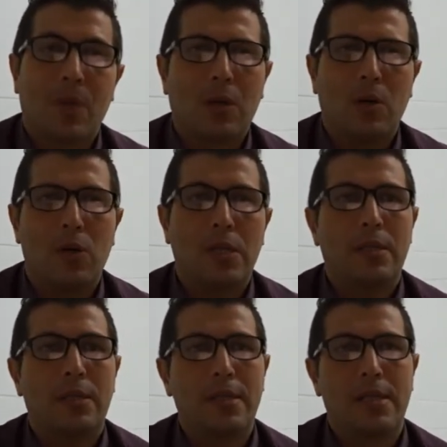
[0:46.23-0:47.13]

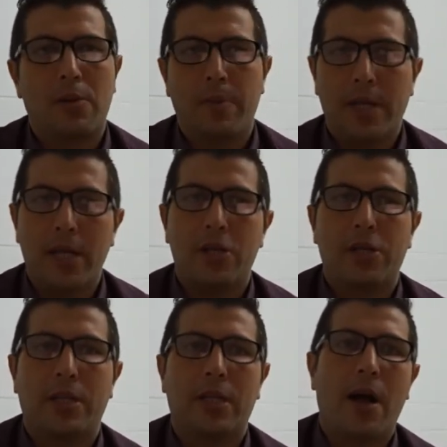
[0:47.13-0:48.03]
called
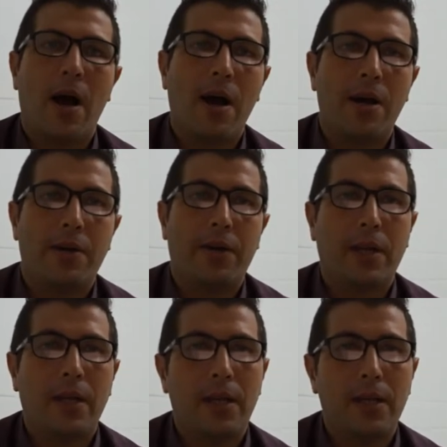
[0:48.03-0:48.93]
Discrimination in
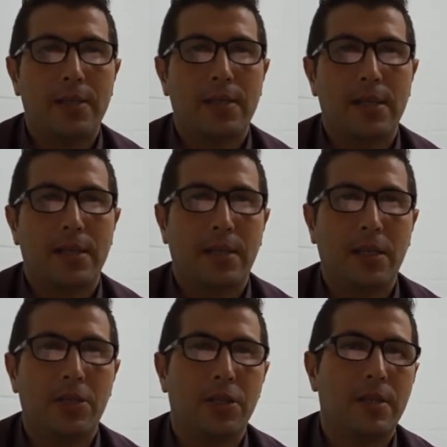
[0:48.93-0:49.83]
Hiring ESL
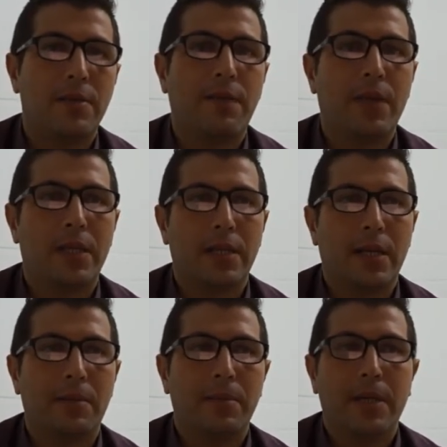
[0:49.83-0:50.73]
Teachers in
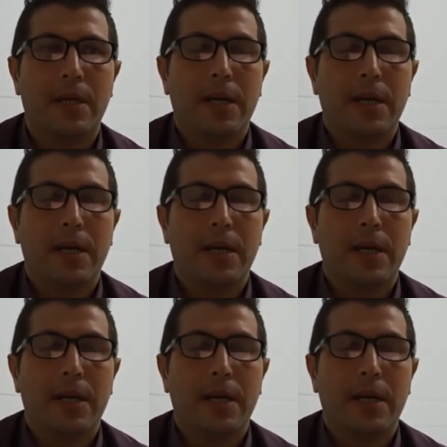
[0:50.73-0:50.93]
Vietnam,